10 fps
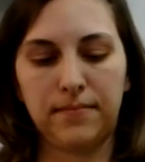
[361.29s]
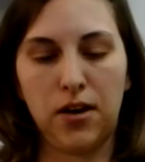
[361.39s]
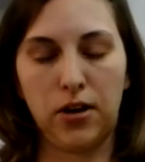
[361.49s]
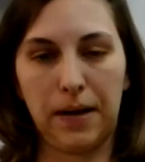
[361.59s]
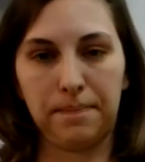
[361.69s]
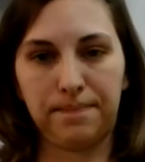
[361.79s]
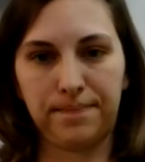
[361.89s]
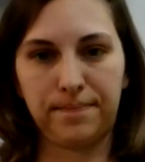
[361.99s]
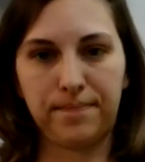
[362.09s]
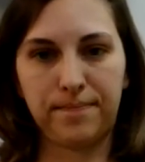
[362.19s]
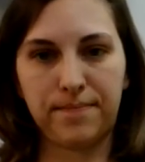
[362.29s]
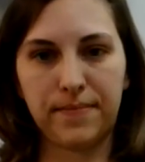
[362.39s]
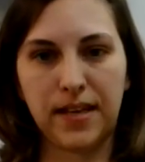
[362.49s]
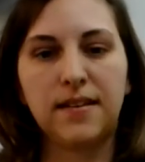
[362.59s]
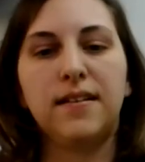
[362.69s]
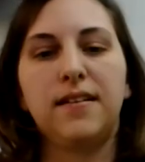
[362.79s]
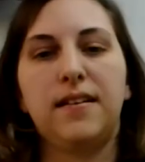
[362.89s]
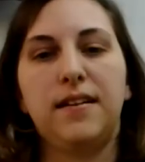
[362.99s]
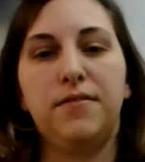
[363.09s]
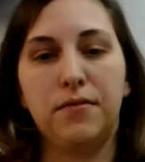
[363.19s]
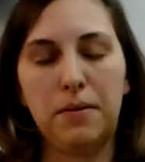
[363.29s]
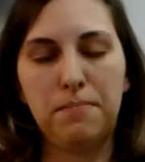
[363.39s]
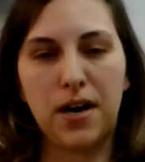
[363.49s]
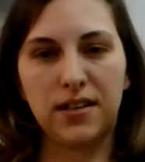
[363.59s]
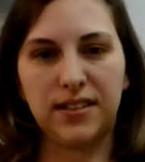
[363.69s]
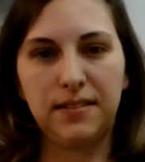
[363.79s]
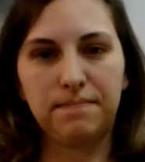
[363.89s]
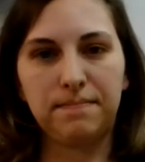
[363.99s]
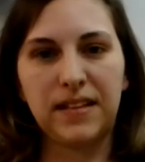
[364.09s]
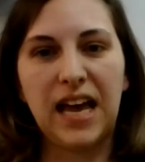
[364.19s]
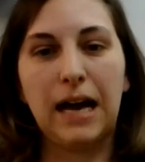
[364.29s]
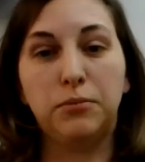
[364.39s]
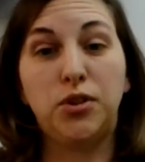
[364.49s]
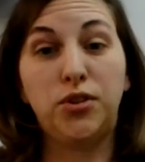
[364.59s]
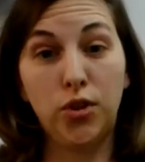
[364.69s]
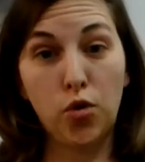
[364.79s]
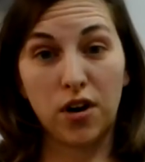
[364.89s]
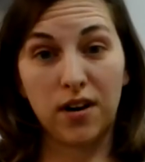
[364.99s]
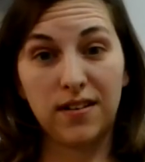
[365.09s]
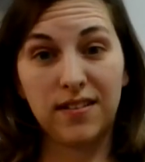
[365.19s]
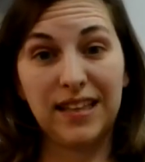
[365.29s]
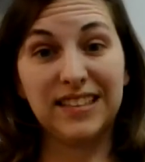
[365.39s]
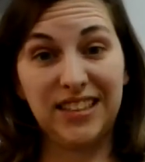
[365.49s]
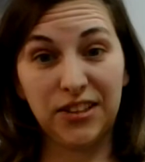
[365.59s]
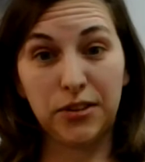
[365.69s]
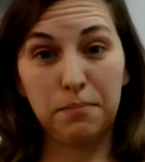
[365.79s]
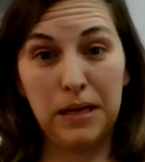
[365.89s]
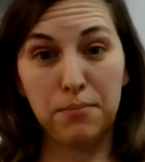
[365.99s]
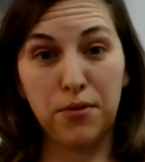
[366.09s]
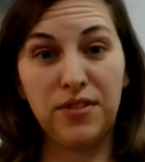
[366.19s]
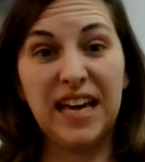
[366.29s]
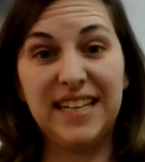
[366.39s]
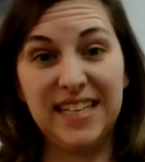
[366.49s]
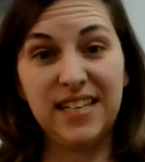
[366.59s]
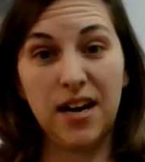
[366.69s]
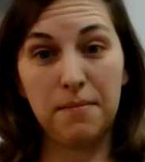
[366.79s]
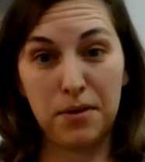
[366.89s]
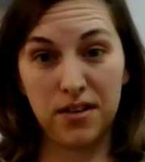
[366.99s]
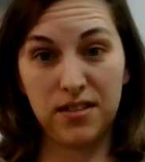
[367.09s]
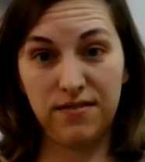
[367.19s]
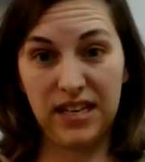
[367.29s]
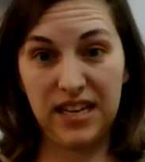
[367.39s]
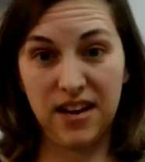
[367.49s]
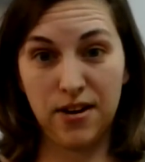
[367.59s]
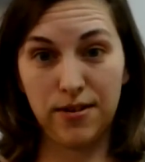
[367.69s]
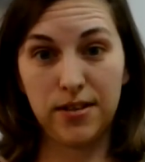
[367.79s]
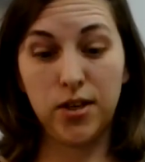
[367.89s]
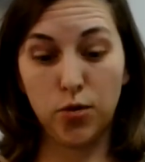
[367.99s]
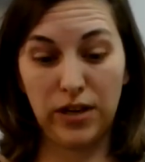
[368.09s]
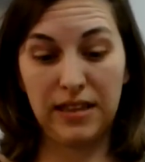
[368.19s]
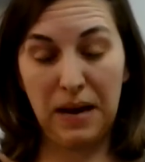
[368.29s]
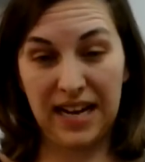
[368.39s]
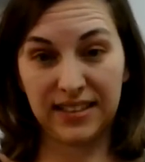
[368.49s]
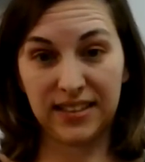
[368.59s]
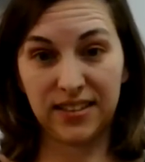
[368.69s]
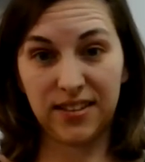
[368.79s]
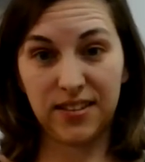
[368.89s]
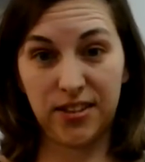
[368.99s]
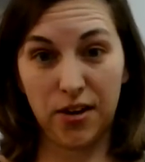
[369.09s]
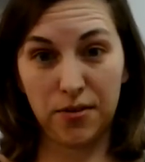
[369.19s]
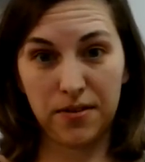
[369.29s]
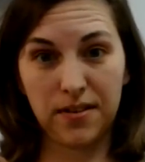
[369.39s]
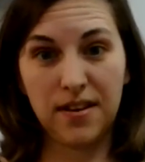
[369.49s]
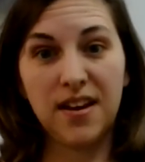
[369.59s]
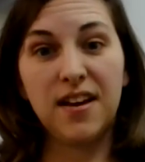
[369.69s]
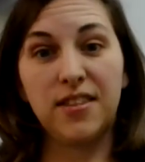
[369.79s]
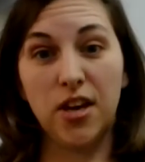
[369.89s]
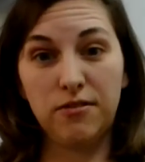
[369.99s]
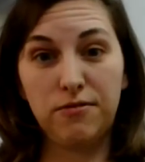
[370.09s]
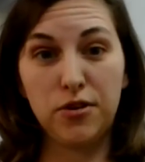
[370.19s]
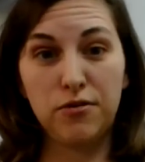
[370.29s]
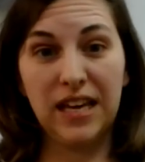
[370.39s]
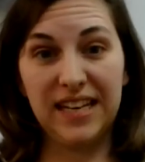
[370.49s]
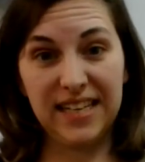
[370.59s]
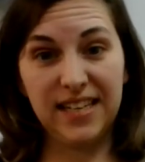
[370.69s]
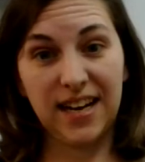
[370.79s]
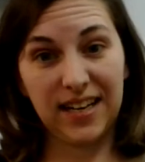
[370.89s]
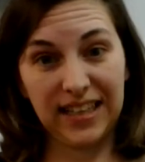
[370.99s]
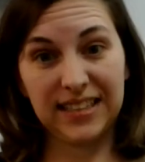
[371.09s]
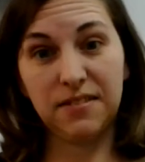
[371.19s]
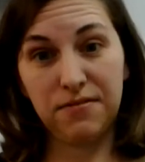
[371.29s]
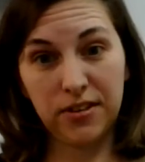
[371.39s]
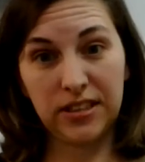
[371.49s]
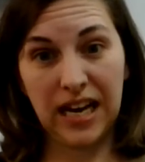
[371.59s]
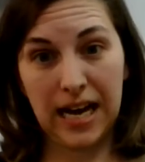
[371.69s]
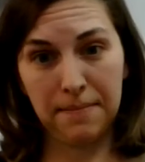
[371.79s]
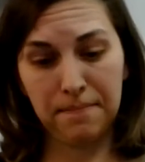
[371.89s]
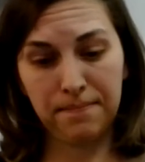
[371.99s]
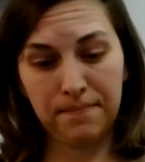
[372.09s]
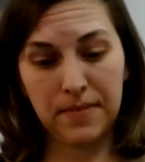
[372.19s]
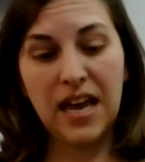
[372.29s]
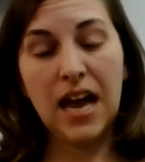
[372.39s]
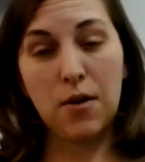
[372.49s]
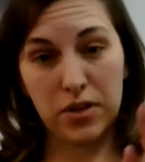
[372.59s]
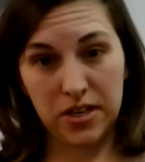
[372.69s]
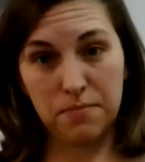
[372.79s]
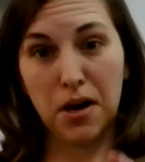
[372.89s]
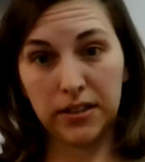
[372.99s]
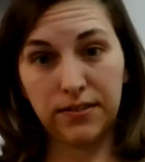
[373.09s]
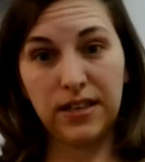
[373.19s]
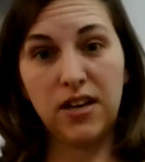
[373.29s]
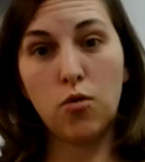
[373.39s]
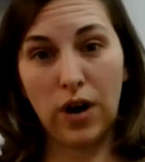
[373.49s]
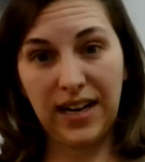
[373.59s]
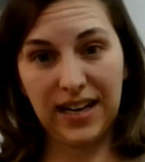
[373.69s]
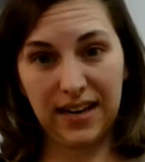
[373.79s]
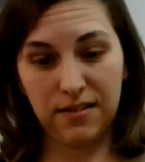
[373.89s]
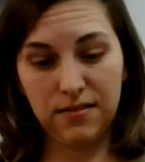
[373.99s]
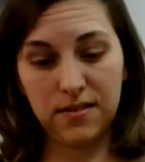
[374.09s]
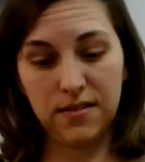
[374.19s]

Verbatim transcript: Okay. If you've unpaused it, I'm sure there's still some people that did not pause the video to read the passage. So, those of you that did not listen the first time, I want you to pause the video right now